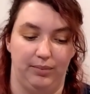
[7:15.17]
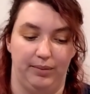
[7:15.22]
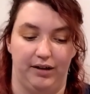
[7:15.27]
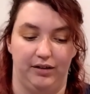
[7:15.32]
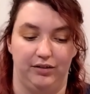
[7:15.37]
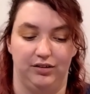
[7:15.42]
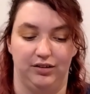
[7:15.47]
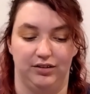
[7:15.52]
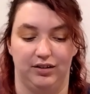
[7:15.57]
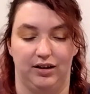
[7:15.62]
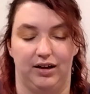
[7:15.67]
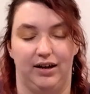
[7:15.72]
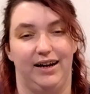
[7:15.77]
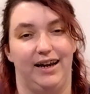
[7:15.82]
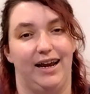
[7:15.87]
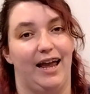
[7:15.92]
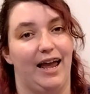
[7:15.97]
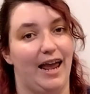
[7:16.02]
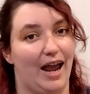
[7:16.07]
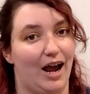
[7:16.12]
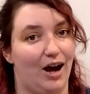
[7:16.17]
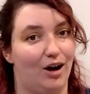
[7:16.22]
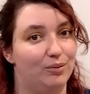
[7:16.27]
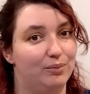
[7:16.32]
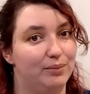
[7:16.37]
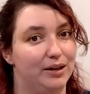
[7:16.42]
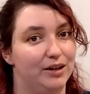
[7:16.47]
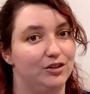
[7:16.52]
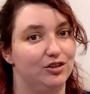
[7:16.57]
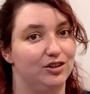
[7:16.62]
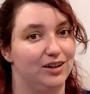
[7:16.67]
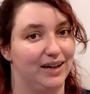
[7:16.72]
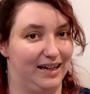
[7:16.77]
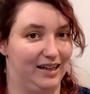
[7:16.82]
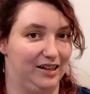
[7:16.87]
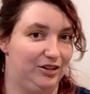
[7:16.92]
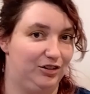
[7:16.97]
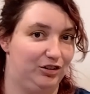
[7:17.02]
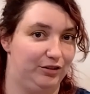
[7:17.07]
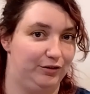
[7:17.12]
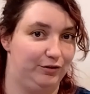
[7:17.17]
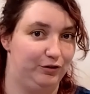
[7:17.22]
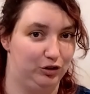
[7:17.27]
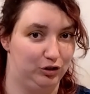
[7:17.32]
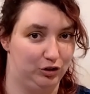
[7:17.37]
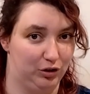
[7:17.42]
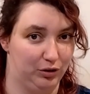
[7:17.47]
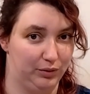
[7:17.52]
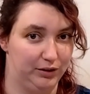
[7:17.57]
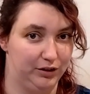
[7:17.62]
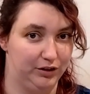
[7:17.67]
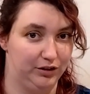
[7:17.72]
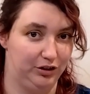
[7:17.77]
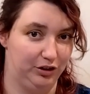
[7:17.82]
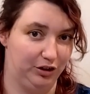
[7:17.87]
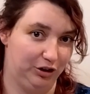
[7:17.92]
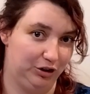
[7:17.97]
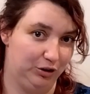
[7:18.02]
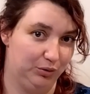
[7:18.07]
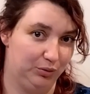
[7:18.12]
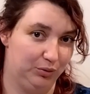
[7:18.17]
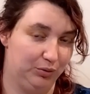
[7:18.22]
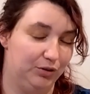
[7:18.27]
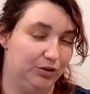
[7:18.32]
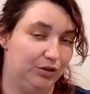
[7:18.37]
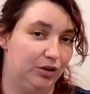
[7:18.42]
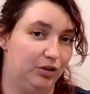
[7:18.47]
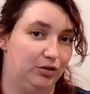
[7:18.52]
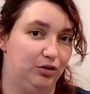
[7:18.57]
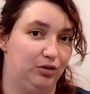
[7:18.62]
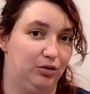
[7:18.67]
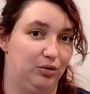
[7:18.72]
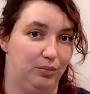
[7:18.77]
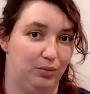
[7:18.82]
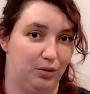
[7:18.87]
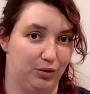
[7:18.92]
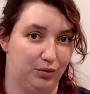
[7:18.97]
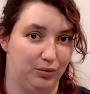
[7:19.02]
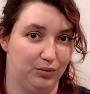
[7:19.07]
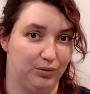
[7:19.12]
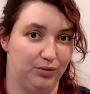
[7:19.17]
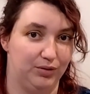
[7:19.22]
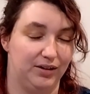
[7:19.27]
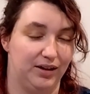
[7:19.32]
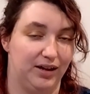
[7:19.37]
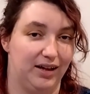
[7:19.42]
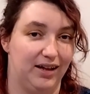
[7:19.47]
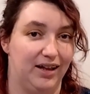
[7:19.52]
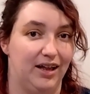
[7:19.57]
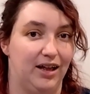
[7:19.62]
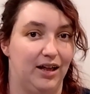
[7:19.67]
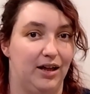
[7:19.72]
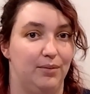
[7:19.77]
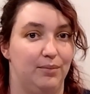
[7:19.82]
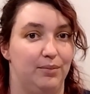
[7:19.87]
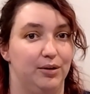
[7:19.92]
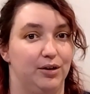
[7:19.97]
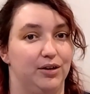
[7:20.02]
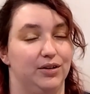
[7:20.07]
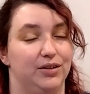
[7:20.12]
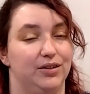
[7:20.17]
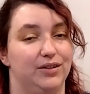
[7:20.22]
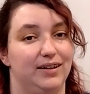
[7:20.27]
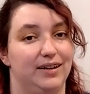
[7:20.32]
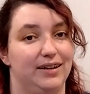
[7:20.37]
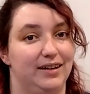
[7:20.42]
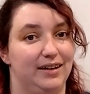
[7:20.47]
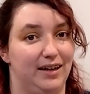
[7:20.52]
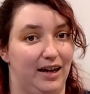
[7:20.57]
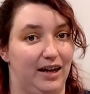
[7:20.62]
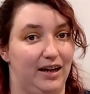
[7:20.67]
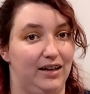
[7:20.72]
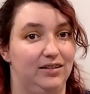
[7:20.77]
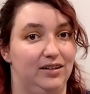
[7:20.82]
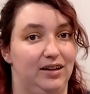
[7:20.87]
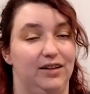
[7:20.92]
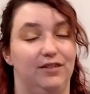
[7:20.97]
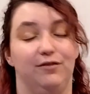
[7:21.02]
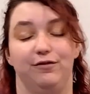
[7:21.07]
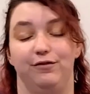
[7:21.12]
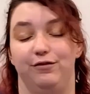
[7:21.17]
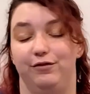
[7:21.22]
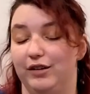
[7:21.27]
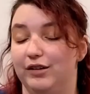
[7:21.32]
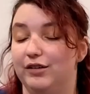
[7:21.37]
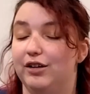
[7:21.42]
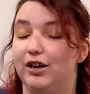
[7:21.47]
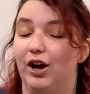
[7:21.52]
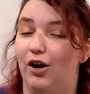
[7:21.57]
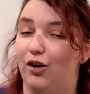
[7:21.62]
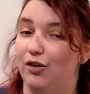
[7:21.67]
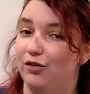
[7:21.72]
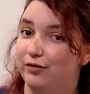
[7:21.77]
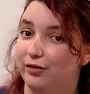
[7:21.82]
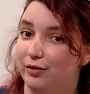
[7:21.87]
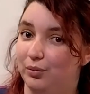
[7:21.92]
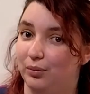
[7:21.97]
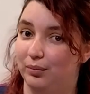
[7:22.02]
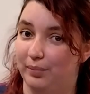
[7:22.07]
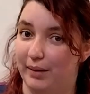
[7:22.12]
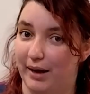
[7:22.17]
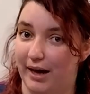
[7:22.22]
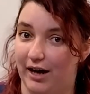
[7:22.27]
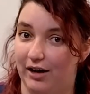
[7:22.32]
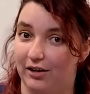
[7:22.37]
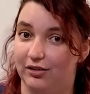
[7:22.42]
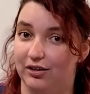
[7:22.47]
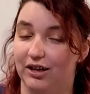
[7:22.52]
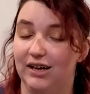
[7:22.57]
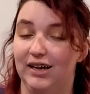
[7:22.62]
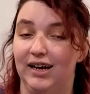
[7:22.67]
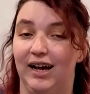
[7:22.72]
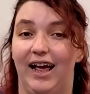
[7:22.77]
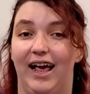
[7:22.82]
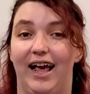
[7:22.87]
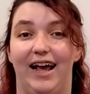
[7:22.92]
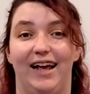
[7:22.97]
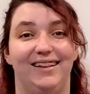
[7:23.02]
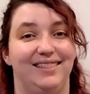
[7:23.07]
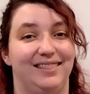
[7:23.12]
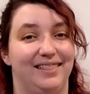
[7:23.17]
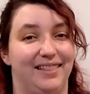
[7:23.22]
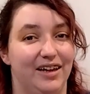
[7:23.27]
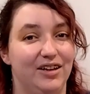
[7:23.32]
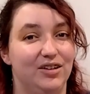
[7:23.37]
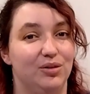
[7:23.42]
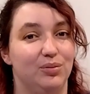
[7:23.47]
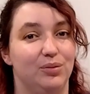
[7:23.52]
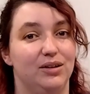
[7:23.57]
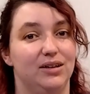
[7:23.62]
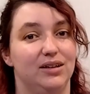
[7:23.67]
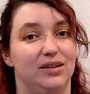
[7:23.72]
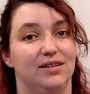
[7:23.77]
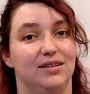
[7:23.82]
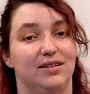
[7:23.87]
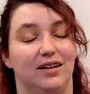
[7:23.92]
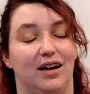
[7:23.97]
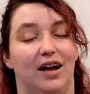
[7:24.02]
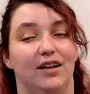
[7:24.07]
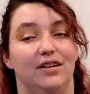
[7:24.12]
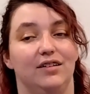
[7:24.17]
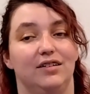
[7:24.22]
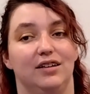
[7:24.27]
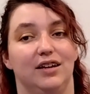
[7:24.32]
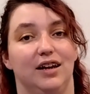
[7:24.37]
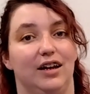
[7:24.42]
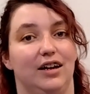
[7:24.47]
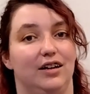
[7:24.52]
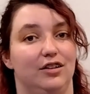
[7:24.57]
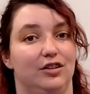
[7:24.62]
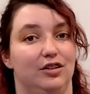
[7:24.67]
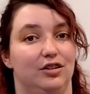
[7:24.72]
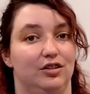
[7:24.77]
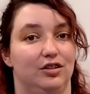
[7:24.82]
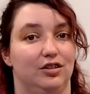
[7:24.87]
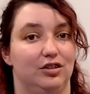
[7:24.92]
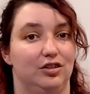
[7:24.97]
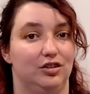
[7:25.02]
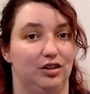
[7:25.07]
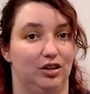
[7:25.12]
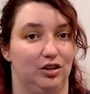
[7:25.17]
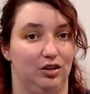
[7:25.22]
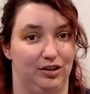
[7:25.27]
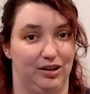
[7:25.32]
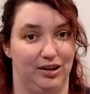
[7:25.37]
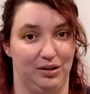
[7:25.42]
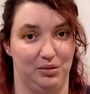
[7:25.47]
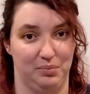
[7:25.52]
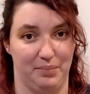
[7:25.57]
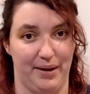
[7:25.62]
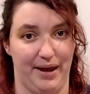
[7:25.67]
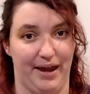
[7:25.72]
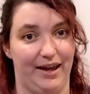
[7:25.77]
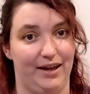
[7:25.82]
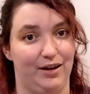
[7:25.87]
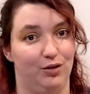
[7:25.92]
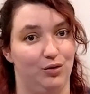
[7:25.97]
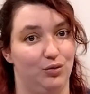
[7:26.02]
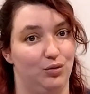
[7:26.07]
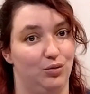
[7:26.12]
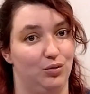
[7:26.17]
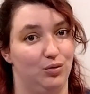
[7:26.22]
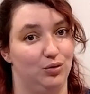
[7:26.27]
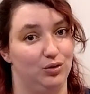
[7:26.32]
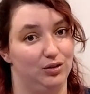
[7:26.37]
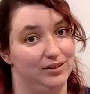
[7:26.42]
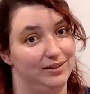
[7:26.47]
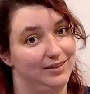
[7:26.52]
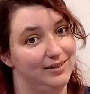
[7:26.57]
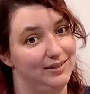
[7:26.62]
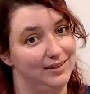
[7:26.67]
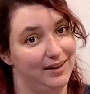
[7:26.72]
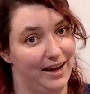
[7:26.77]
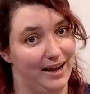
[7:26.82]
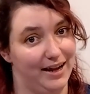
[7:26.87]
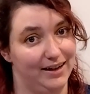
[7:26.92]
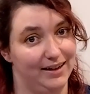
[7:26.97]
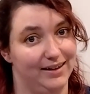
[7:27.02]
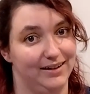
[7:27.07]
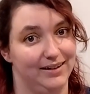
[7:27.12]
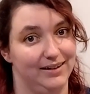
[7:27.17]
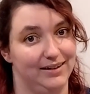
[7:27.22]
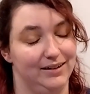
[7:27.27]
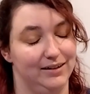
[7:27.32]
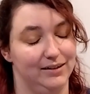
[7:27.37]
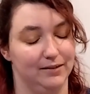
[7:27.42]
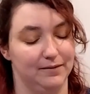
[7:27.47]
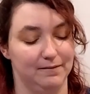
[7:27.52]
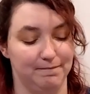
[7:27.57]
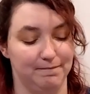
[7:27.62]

about deciding how much colour shift you're going to use on your models, because it can get very overpowering, and that's when it starts to get into looking bad or tacky.